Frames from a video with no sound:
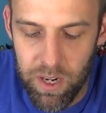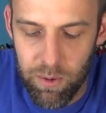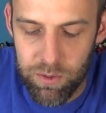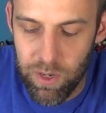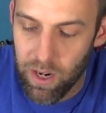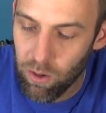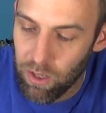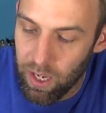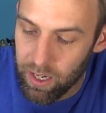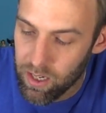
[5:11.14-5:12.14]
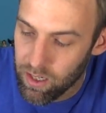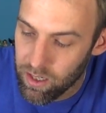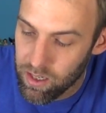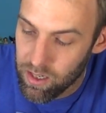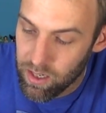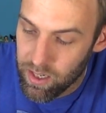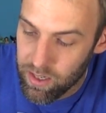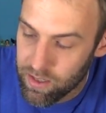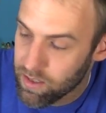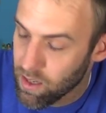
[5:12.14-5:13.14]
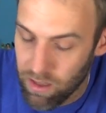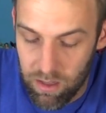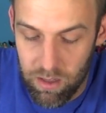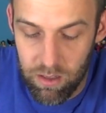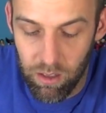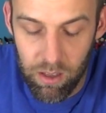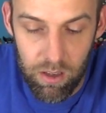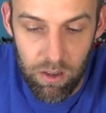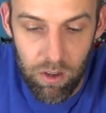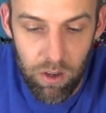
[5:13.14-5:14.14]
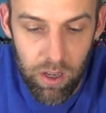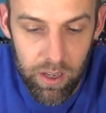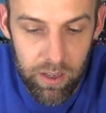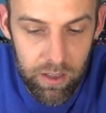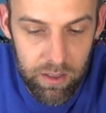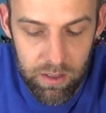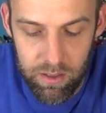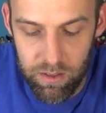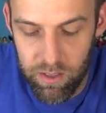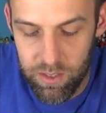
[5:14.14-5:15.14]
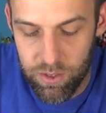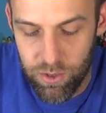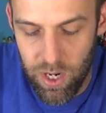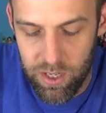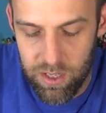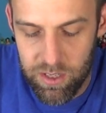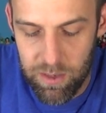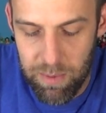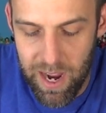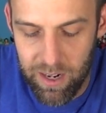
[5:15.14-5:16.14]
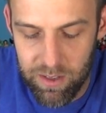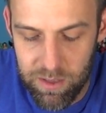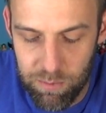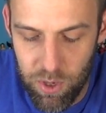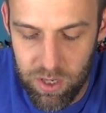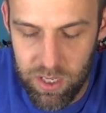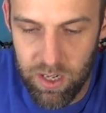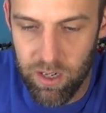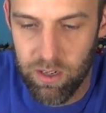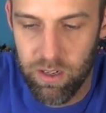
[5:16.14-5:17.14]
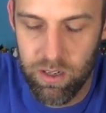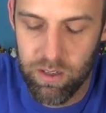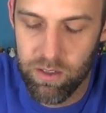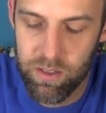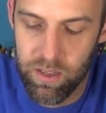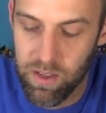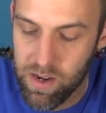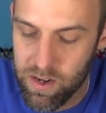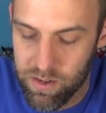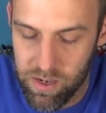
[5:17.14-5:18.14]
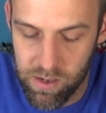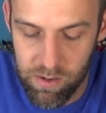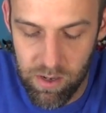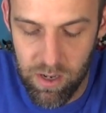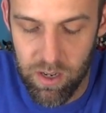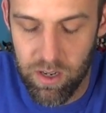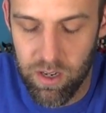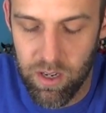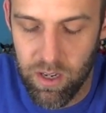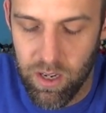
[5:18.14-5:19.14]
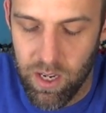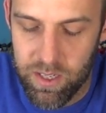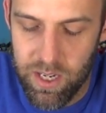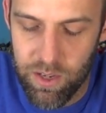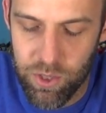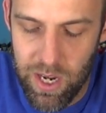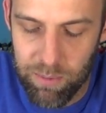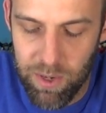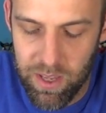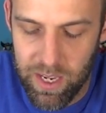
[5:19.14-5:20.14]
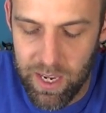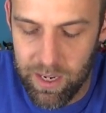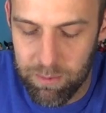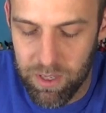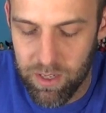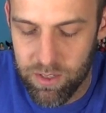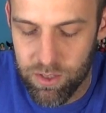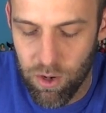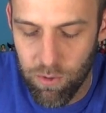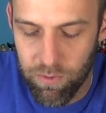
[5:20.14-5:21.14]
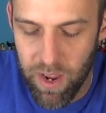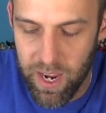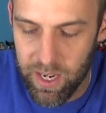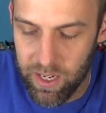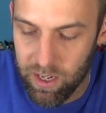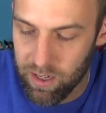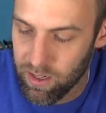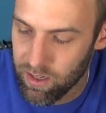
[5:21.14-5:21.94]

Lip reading: anyways, what I don't like is on the instructions in the back of these books here, it's in here too, it tells you how to play the game, and it's so vague,